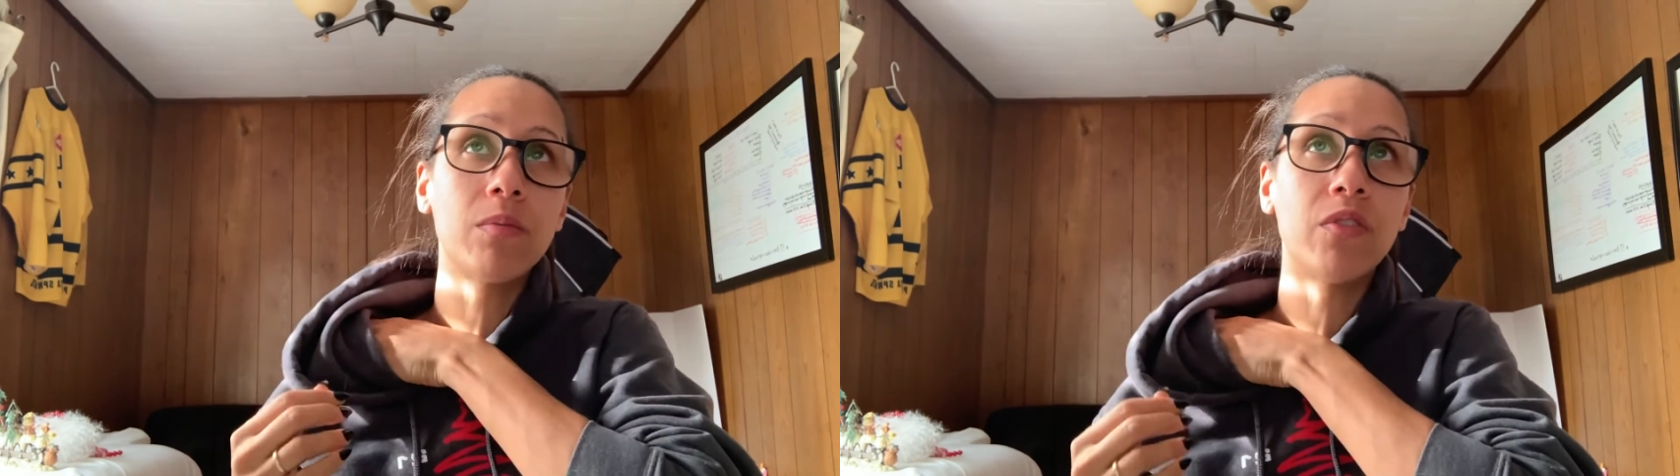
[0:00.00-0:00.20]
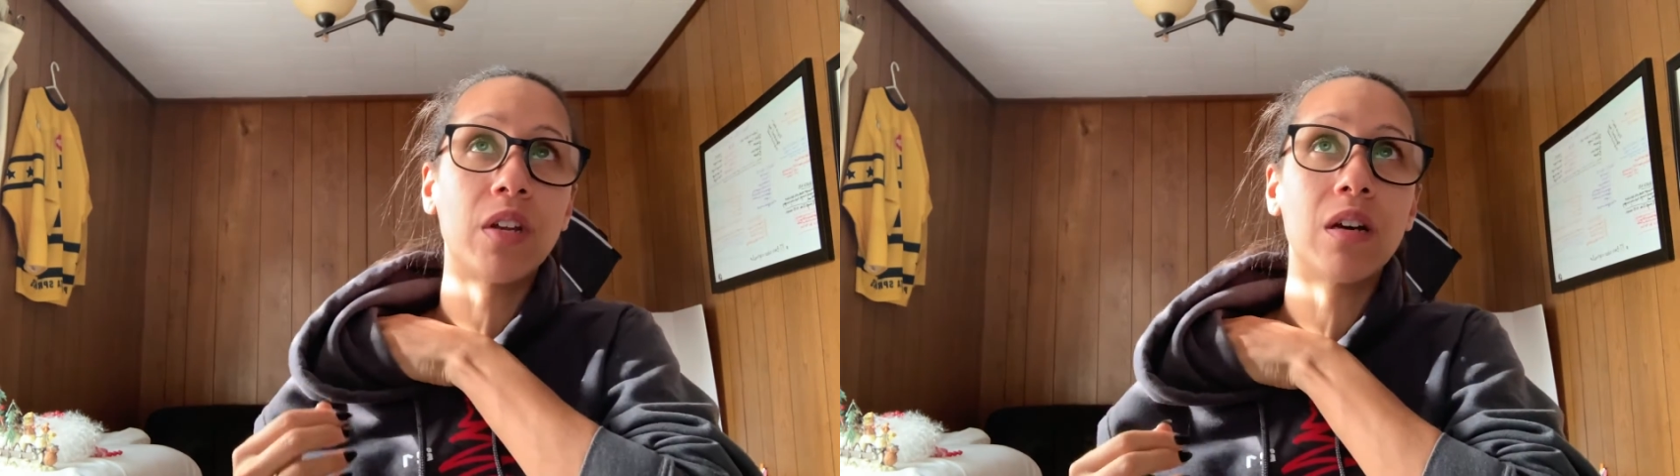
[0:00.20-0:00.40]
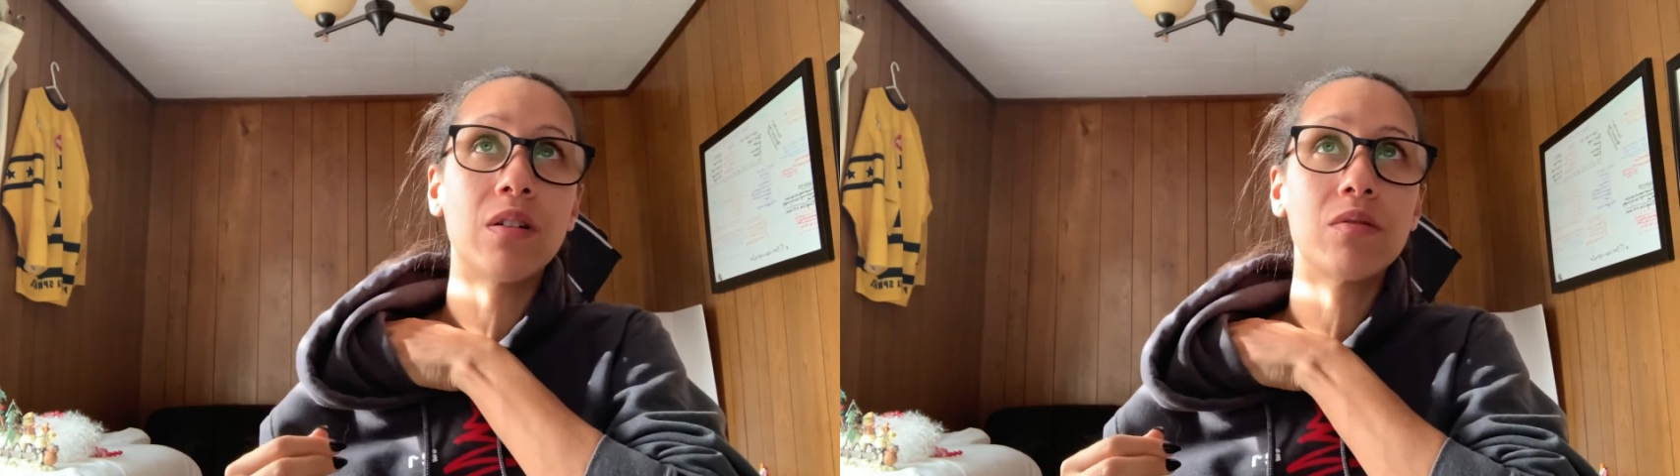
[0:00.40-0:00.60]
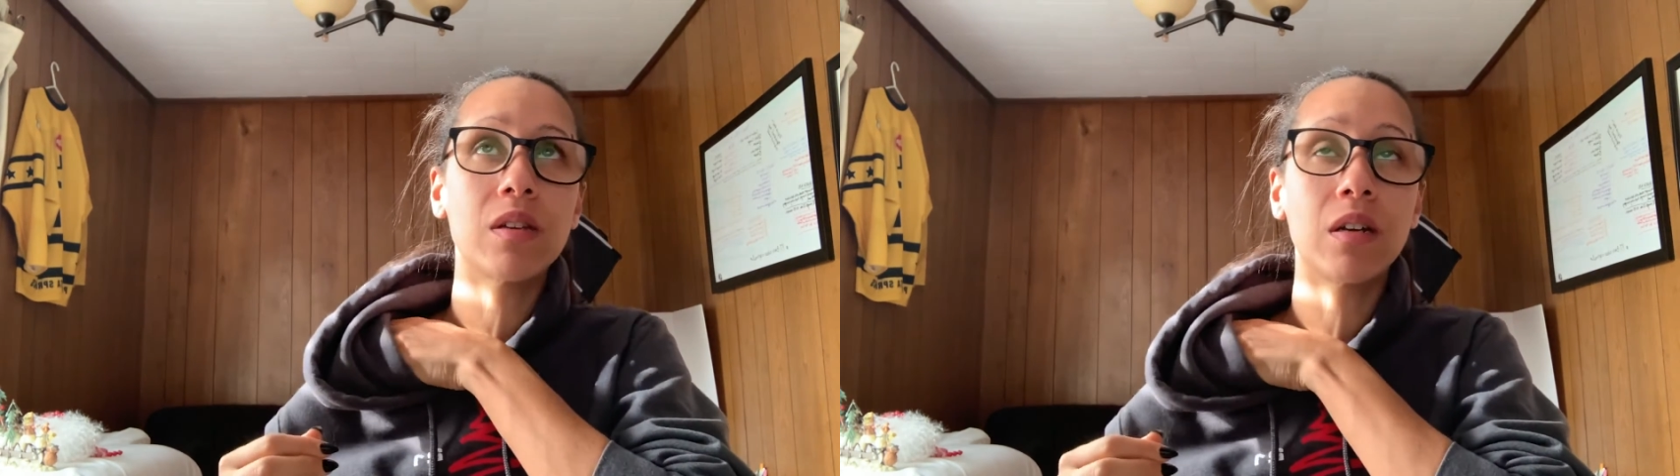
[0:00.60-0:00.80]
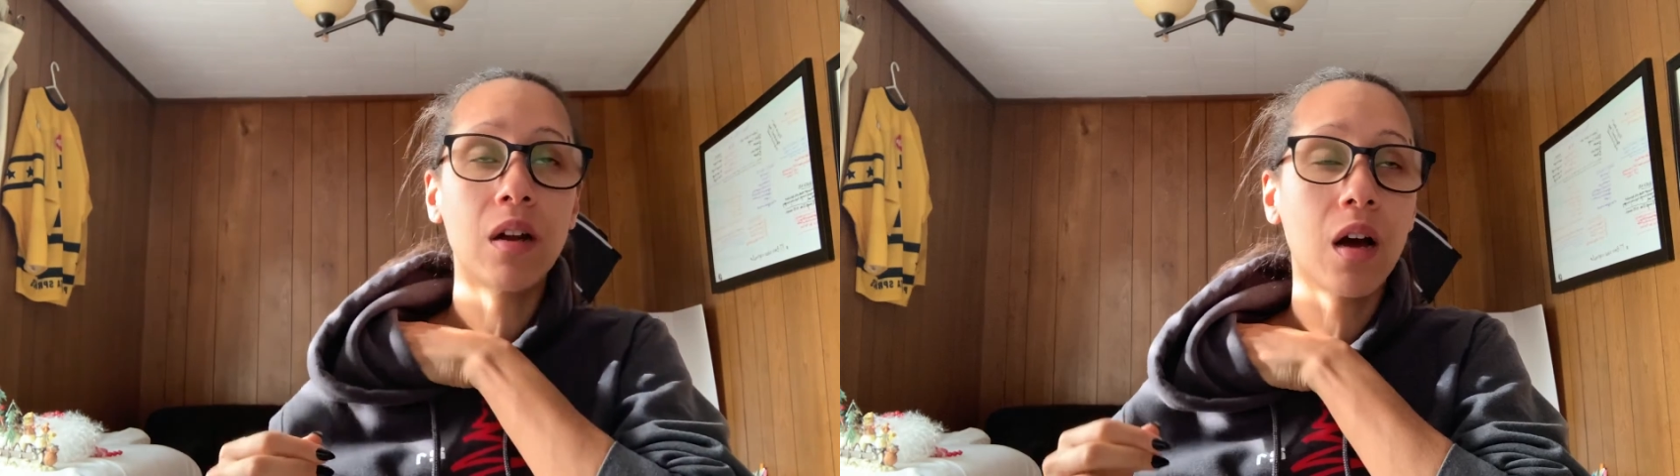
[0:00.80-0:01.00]
videos
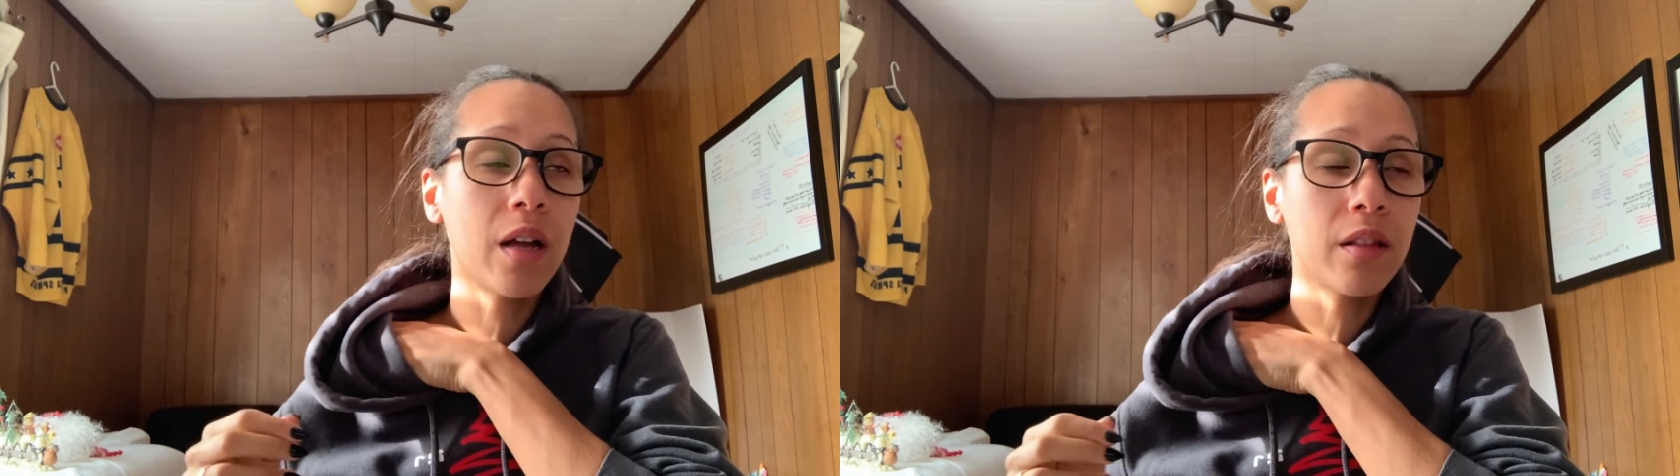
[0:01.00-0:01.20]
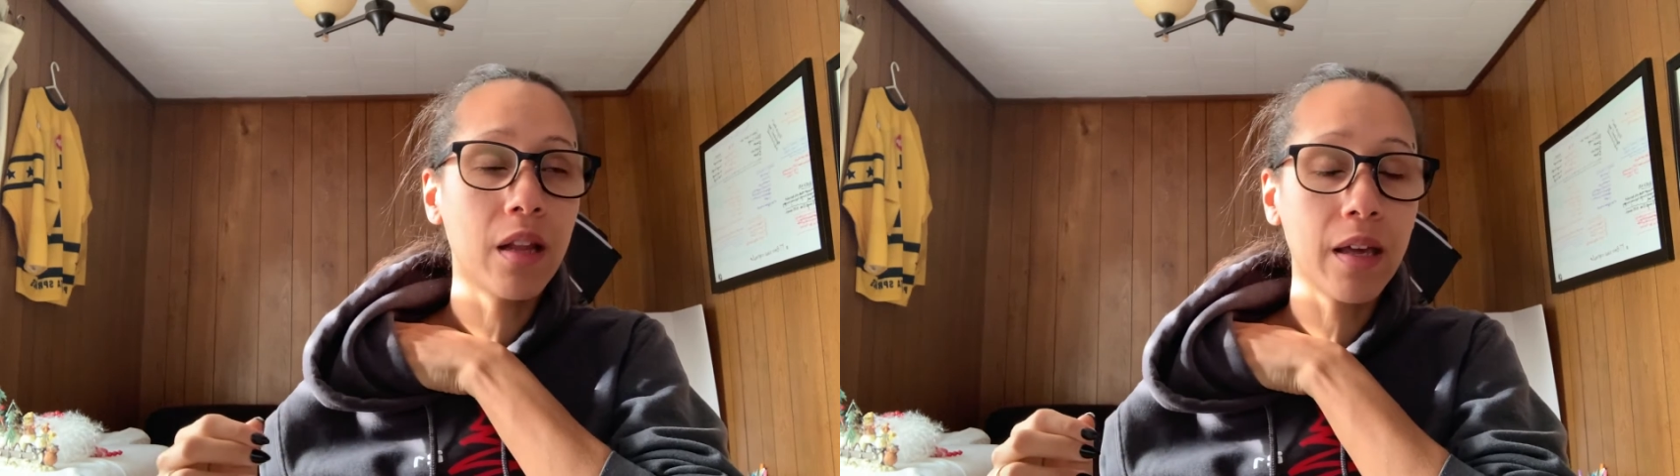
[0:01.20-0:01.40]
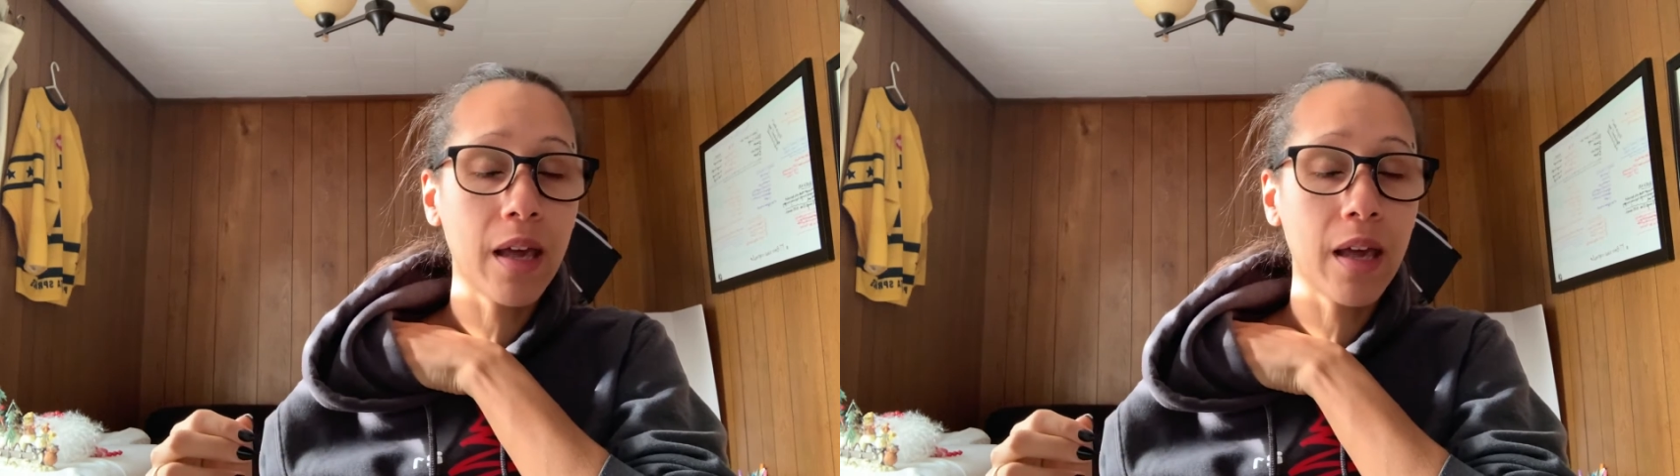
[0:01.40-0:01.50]
and not like